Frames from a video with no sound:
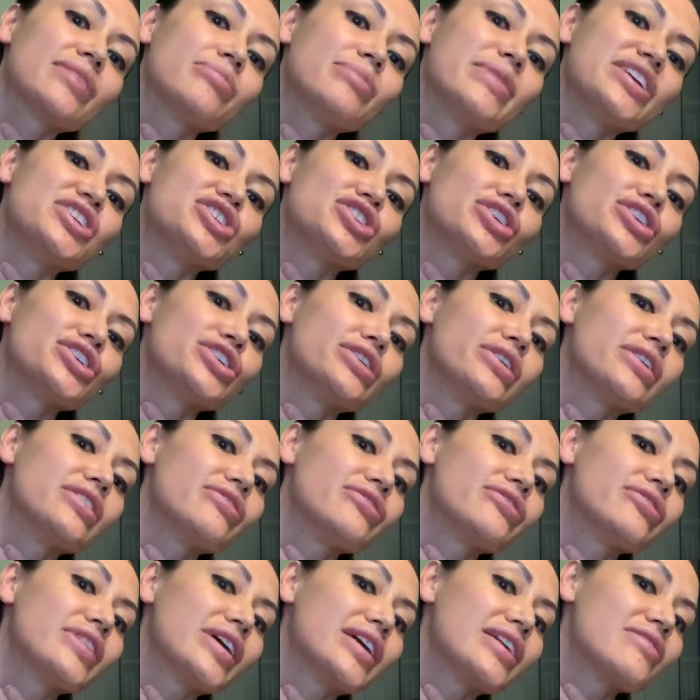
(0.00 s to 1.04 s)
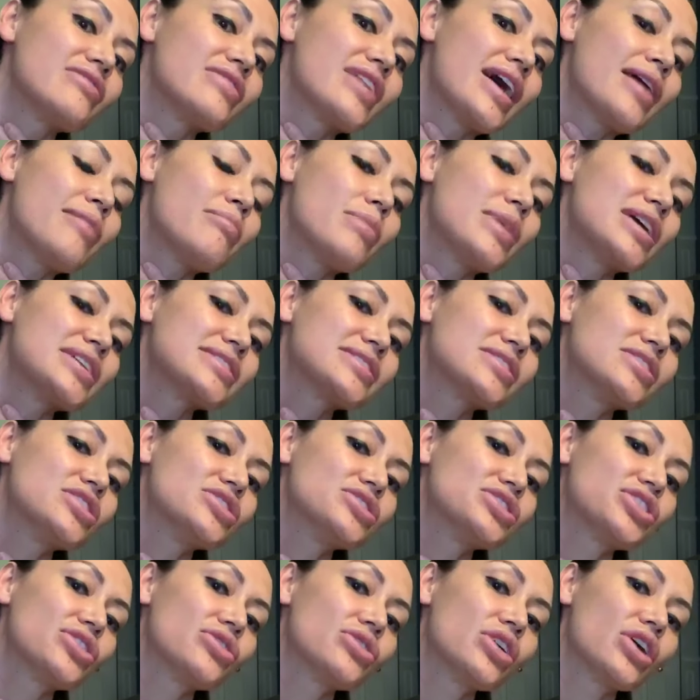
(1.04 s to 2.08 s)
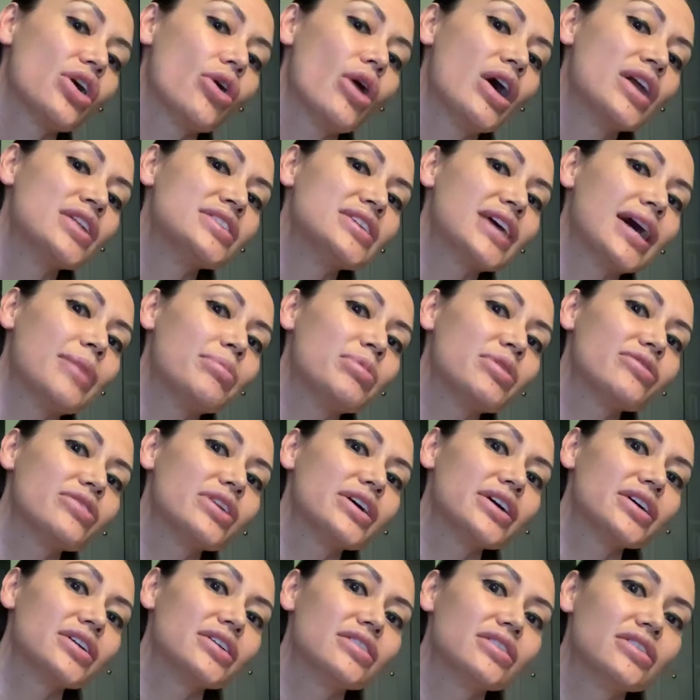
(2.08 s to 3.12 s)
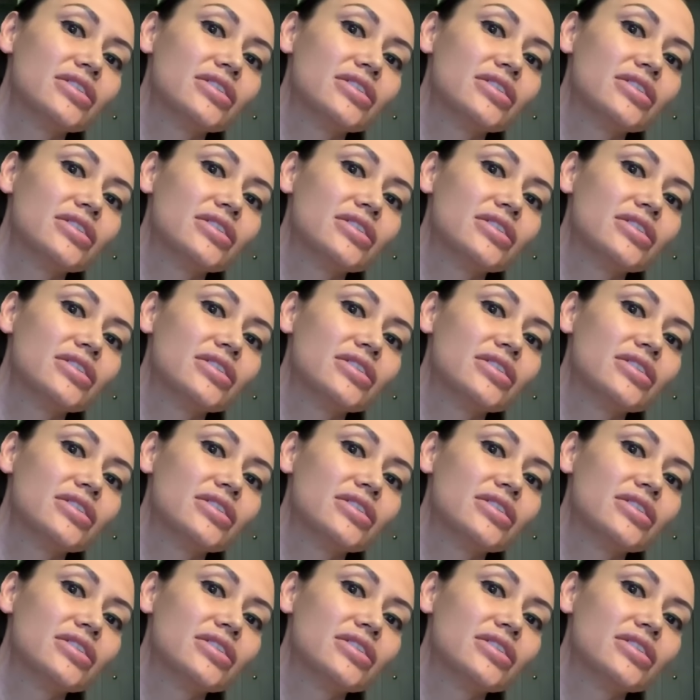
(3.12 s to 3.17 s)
make sure you're in front of that muscle, don't go on top of it.